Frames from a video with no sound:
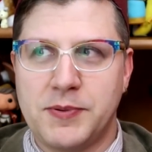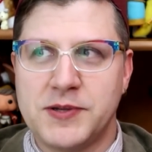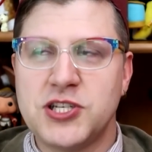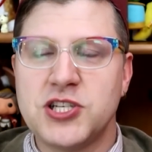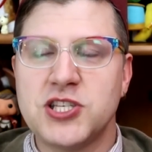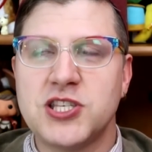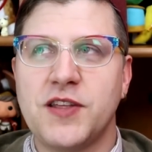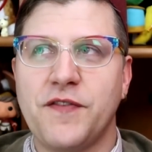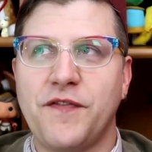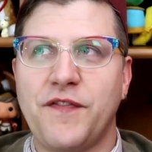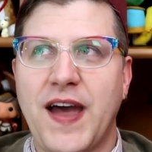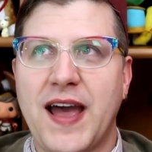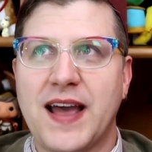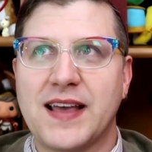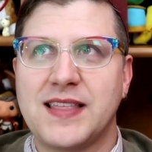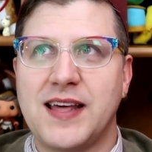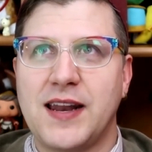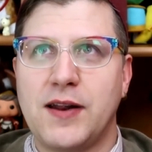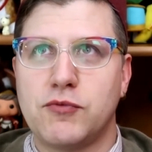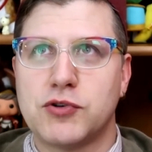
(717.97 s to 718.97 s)
But just the
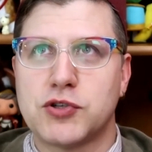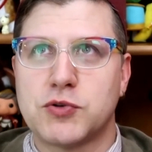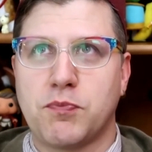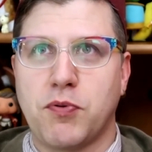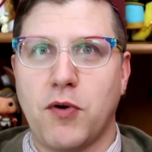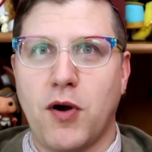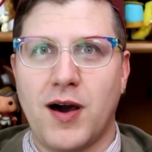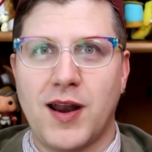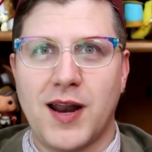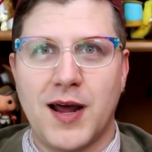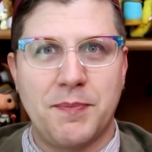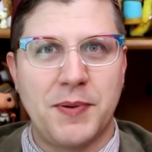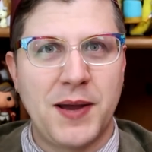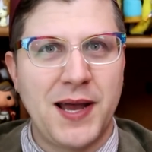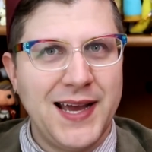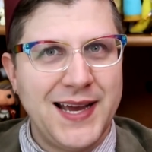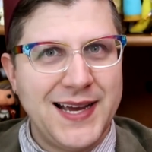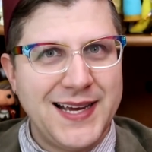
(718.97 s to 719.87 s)
fact that it was brought up